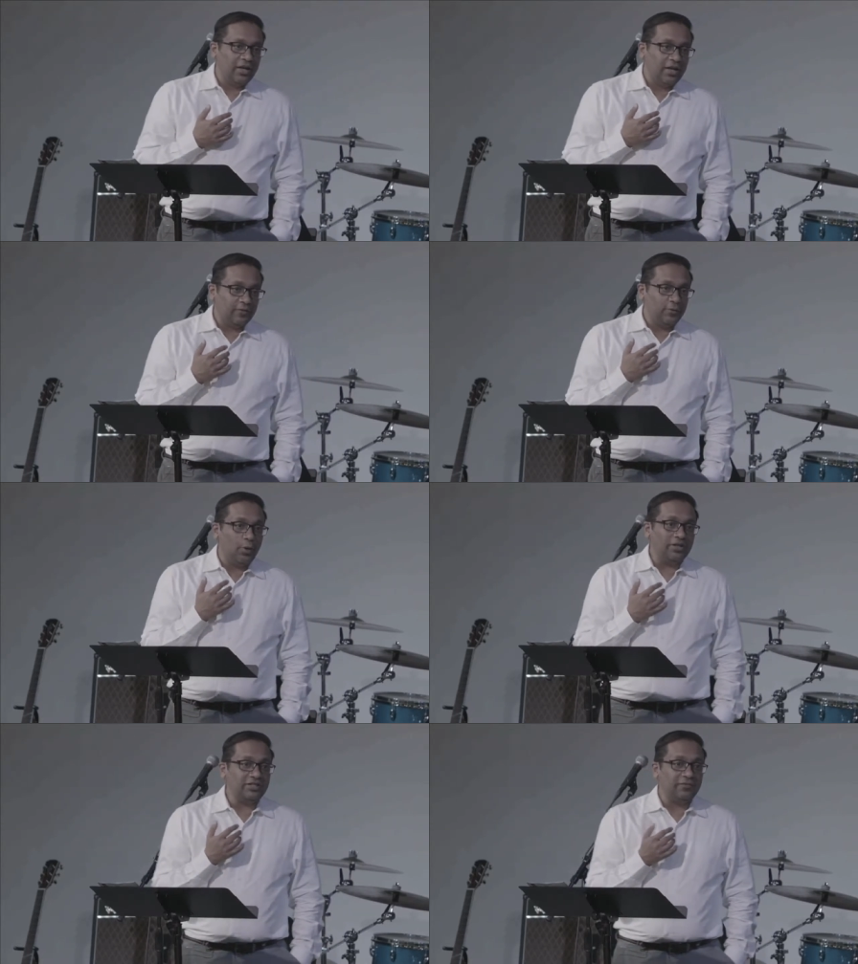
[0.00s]
If you
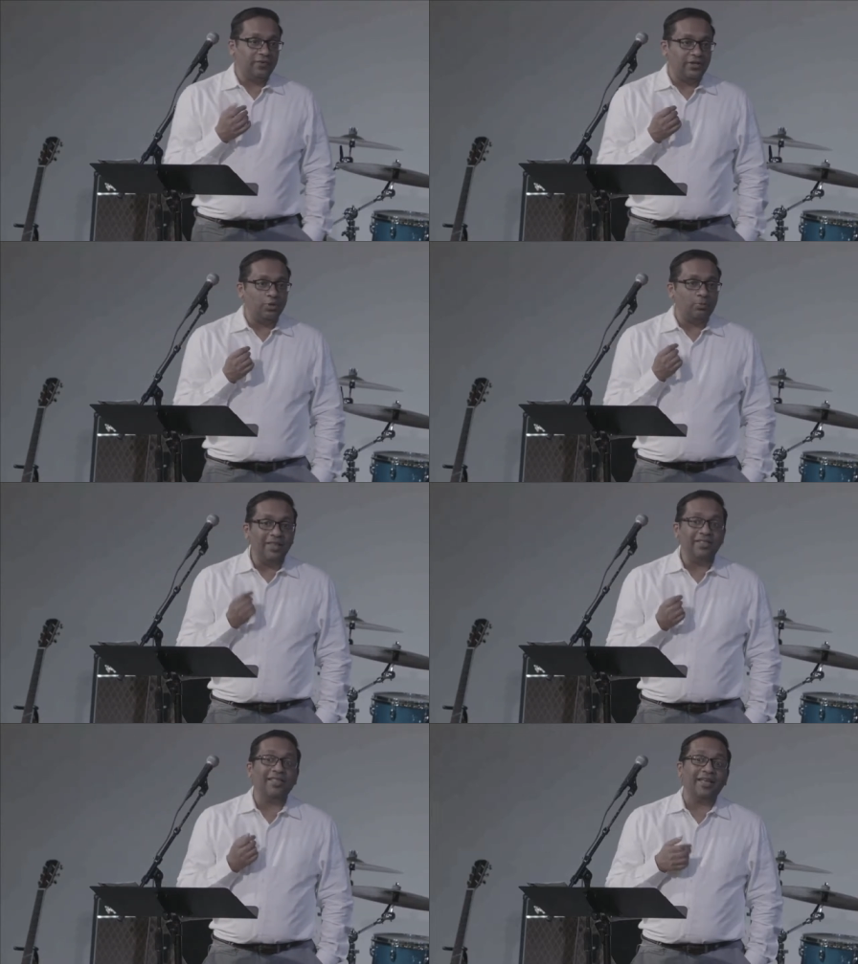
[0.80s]
watch the video,
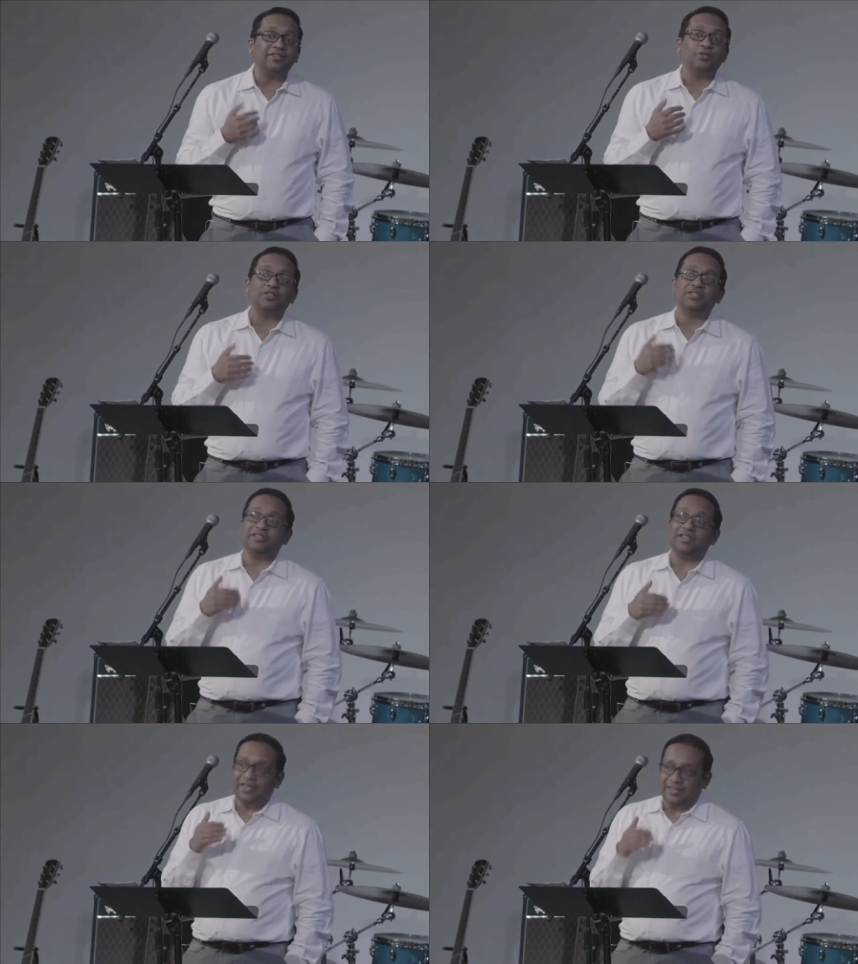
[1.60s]
my legs are
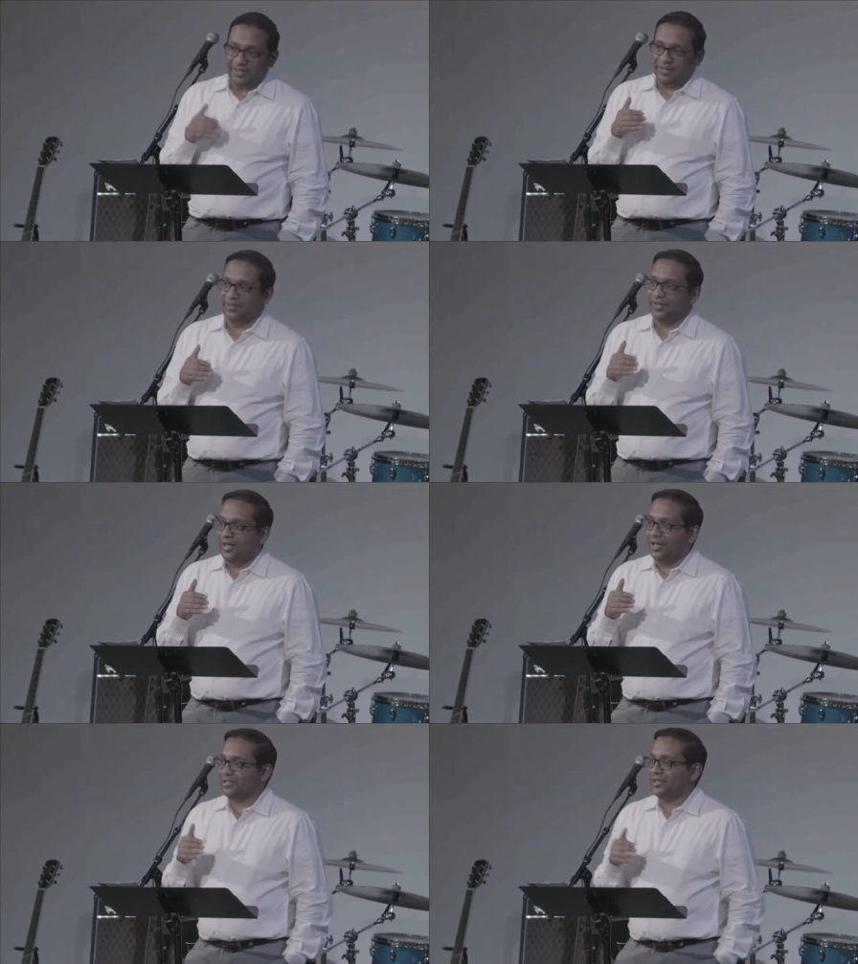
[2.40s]
shaking
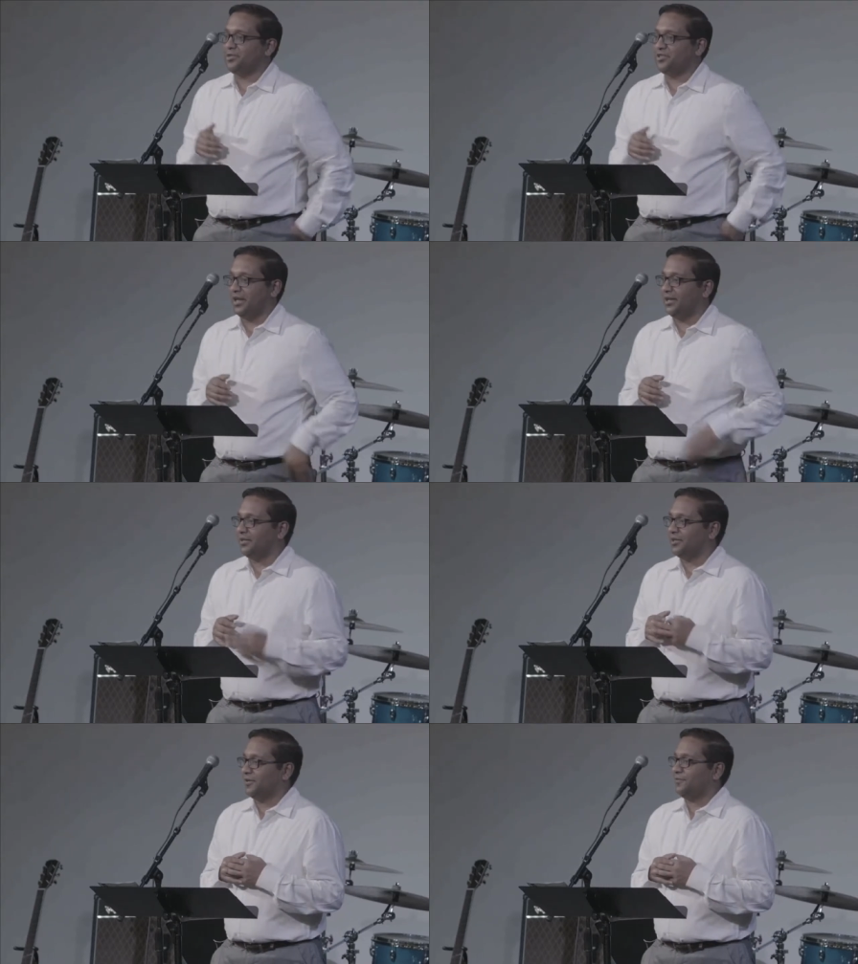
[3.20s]
as I'm standing
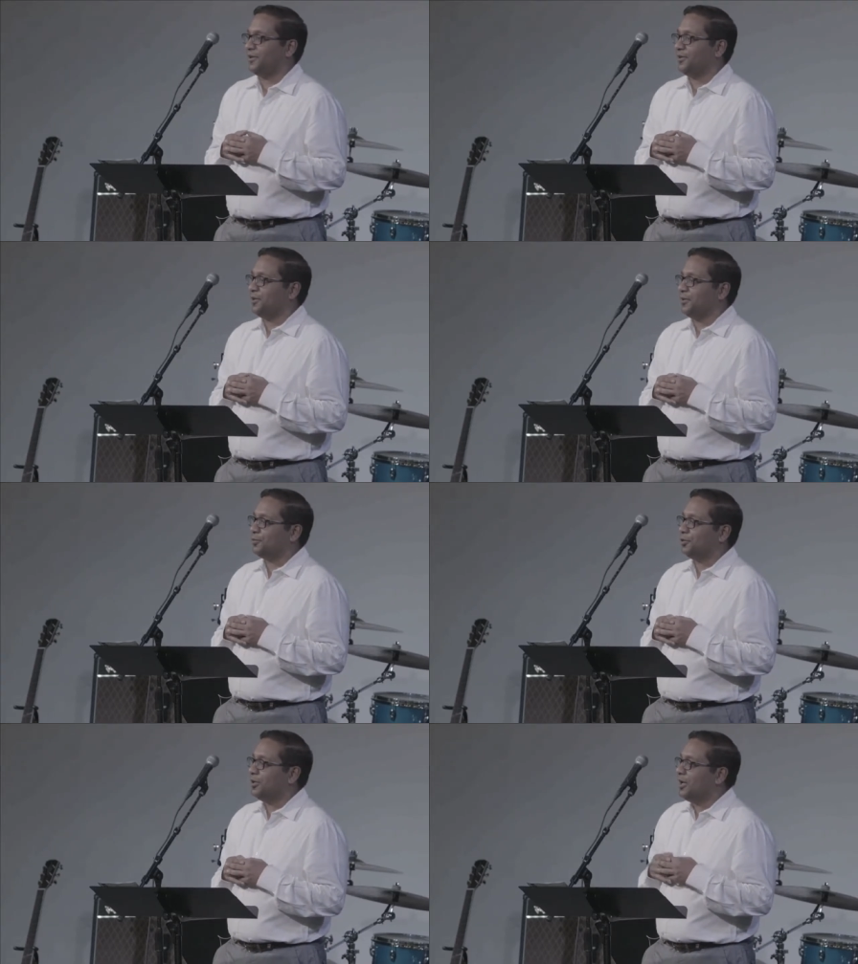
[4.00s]
there in front of
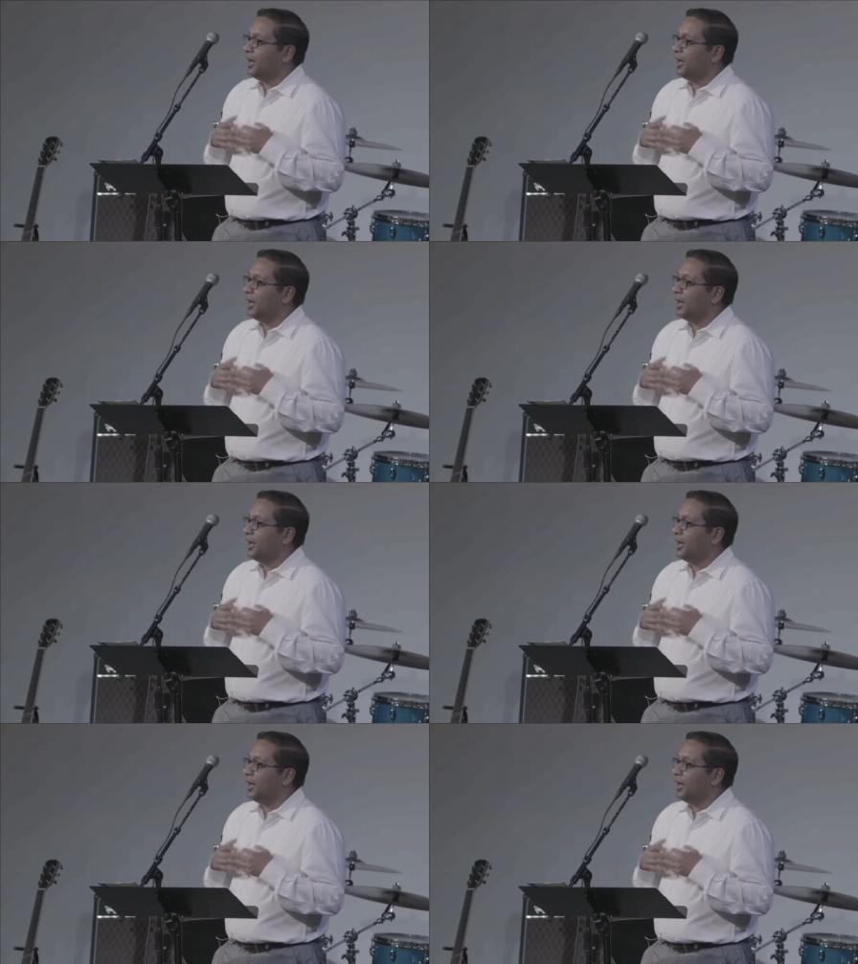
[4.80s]
people.